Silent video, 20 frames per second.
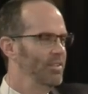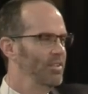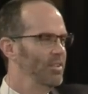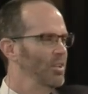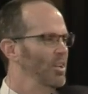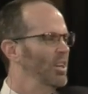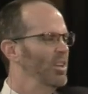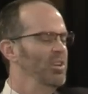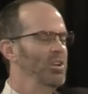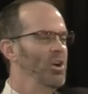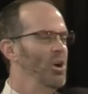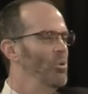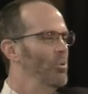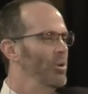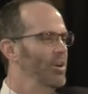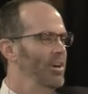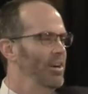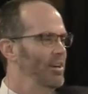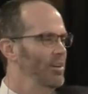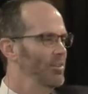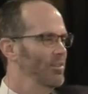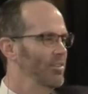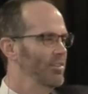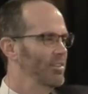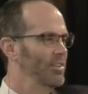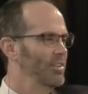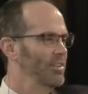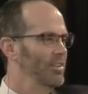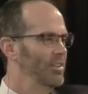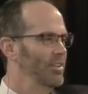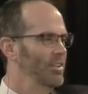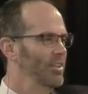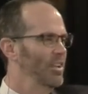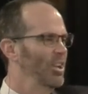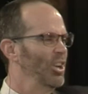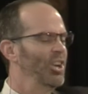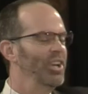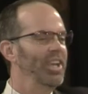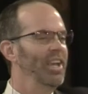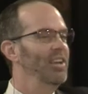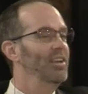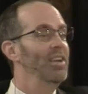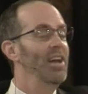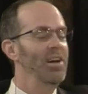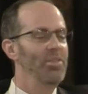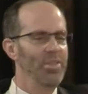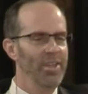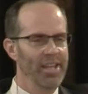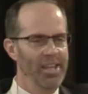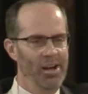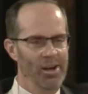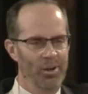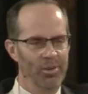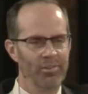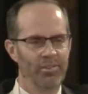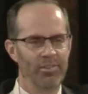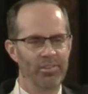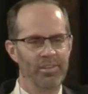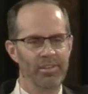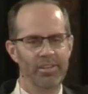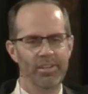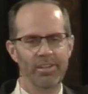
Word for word: Look nowhere else. Look at nothing else.